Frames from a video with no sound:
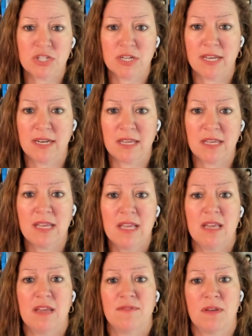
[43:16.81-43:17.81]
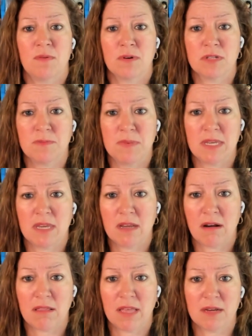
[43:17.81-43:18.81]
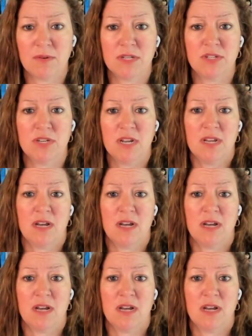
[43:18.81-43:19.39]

training if they weren't speaking our language.